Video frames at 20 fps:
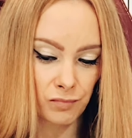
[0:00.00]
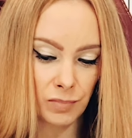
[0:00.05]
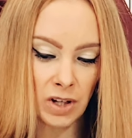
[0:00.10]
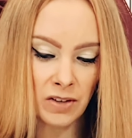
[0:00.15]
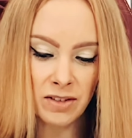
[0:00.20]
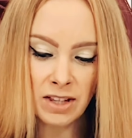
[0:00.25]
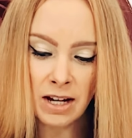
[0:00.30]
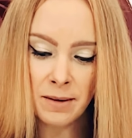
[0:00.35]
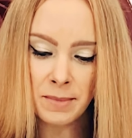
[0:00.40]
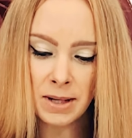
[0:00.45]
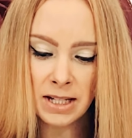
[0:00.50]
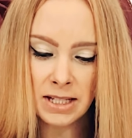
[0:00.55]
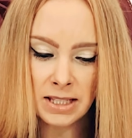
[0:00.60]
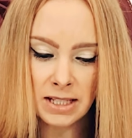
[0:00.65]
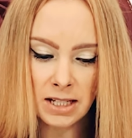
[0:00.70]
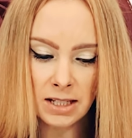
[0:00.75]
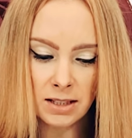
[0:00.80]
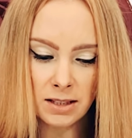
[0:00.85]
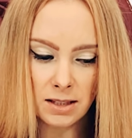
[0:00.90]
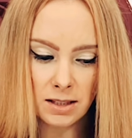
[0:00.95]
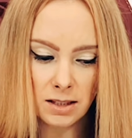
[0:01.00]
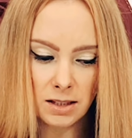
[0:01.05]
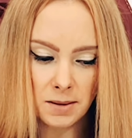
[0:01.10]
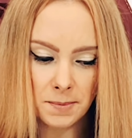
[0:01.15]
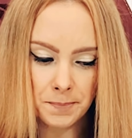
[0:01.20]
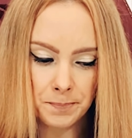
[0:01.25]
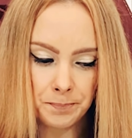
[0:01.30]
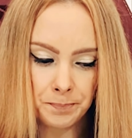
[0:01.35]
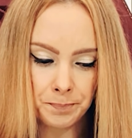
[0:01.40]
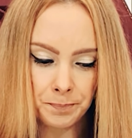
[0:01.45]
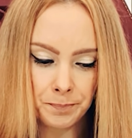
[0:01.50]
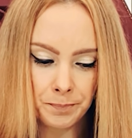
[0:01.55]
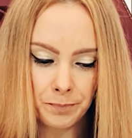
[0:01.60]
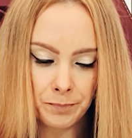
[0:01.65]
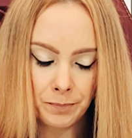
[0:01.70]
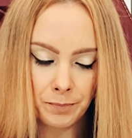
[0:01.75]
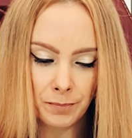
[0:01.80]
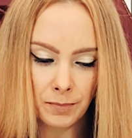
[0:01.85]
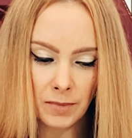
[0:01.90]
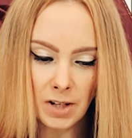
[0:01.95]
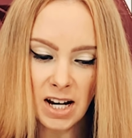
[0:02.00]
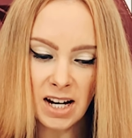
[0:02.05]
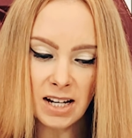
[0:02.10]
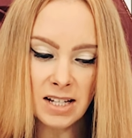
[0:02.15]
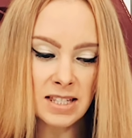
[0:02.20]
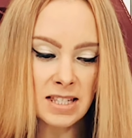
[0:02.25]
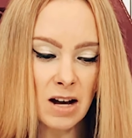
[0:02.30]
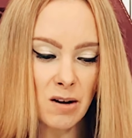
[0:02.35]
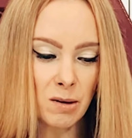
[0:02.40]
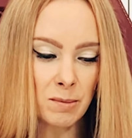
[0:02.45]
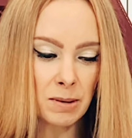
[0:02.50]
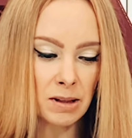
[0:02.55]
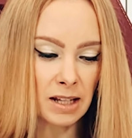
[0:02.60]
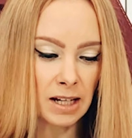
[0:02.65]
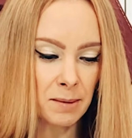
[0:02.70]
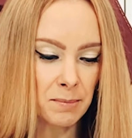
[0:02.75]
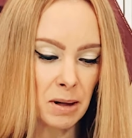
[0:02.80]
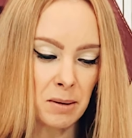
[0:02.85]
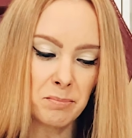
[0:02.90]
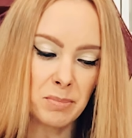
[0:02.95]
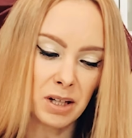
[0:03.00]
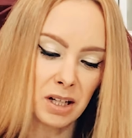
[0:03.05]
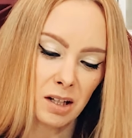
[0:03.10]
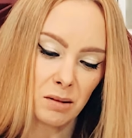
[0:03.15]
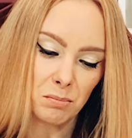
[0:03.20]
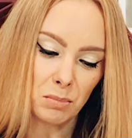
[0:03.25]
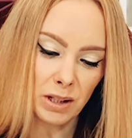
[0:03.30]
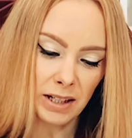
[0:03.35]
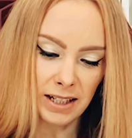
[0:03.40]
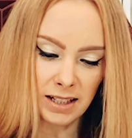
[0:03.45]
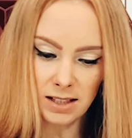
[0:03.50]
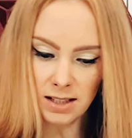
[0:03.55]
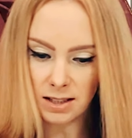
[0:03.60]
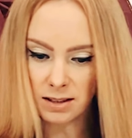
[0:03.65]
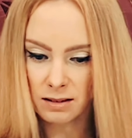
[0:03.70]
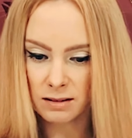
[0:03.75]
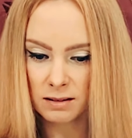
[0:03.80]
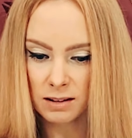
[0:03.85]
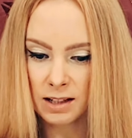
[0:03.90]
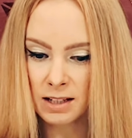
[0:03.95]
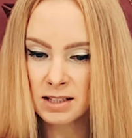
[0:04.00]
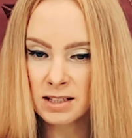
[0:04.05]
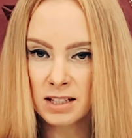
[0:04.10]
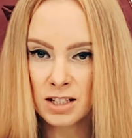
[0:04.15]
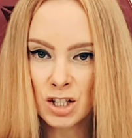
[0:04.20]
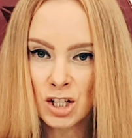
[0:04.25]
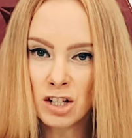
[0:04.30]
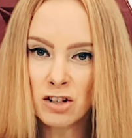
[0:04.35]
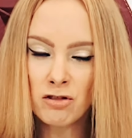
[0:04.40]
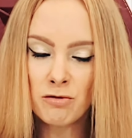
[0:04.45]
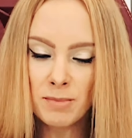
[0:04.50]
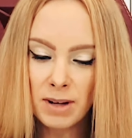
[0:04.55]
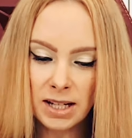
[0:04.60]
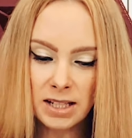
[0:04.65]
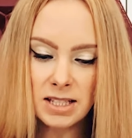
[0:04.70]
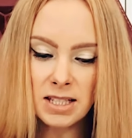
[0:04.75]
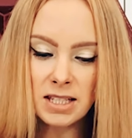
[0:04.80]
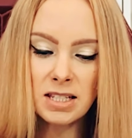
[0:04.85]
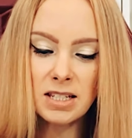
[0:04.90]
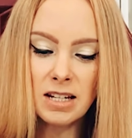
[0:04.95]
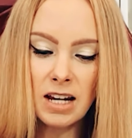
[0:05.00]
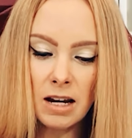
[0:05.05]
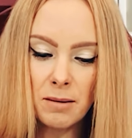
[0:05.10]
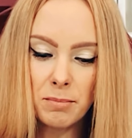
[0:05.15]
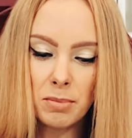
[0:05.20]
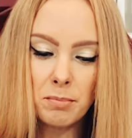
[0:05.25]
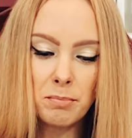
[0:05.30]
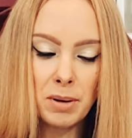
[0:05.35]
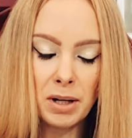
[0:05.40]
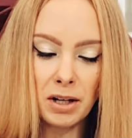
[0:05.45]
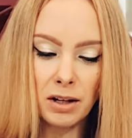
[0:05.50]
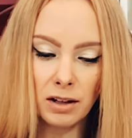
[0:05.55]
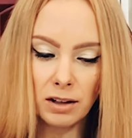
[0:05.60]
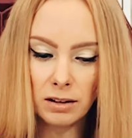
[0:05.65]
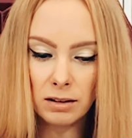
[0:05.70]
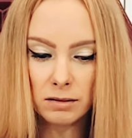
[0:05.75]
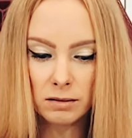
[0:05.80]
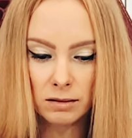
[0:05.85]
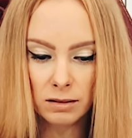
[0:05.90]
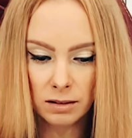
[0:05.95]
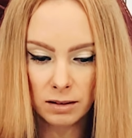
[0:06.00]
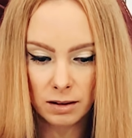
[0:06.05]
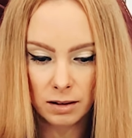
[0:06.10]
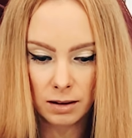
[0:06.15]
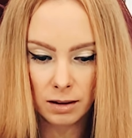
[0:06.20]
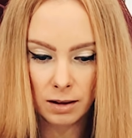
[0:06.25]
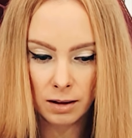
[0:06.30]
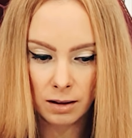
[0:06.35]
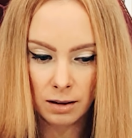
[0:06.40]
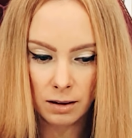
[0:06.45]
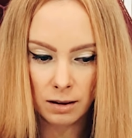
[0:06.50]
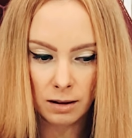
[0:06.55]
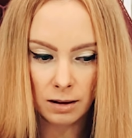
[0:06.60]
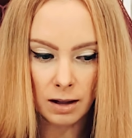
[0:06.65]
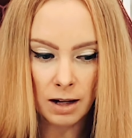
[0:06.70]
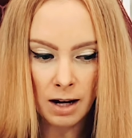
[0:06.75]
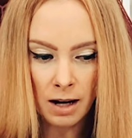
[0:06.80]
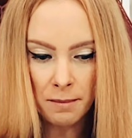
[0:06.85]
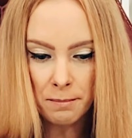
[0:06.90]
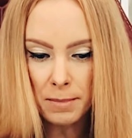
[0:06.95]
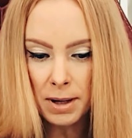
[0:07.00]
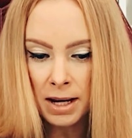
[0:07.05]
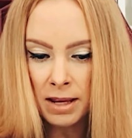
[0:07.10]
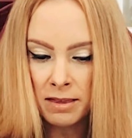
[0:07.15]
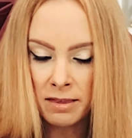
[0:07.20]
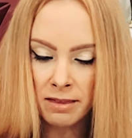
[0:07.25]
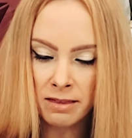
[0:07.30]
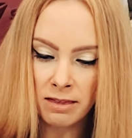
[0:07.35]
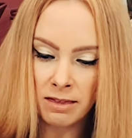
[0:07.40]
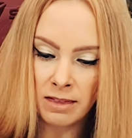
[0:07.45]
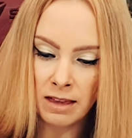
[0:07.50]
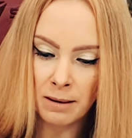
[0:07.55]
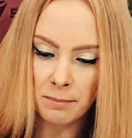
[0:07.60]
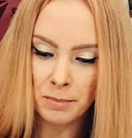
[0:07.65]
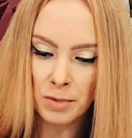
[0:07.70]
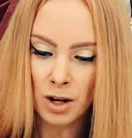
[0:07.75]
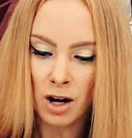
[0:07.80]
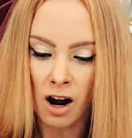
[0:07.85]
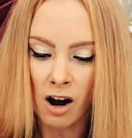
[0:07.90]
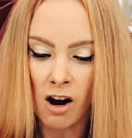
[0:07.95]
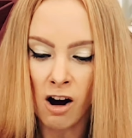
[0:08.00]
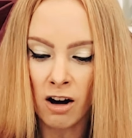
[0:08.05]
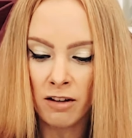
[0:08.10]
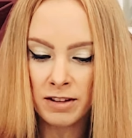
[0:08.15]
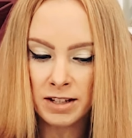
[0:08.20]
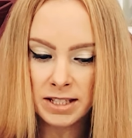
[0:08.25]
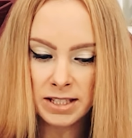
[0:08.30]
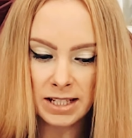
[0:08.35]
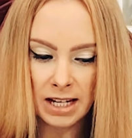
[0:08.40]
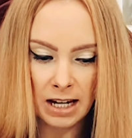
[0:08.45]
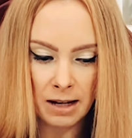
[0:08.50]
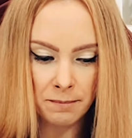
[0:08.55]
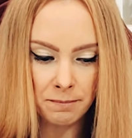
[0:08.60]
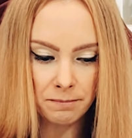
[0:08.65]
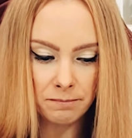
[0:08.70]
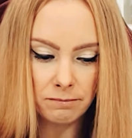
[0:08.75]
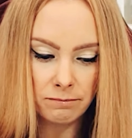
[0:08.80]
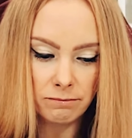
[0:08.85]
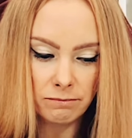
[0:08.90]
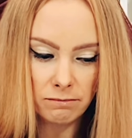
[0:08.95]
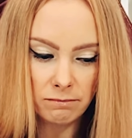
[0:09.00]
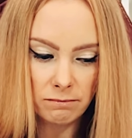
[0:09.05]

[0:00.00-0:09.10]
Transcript: if that makes sense. I guess that would be like my big complaint, is they should have made Snape bigger, and them not all the same.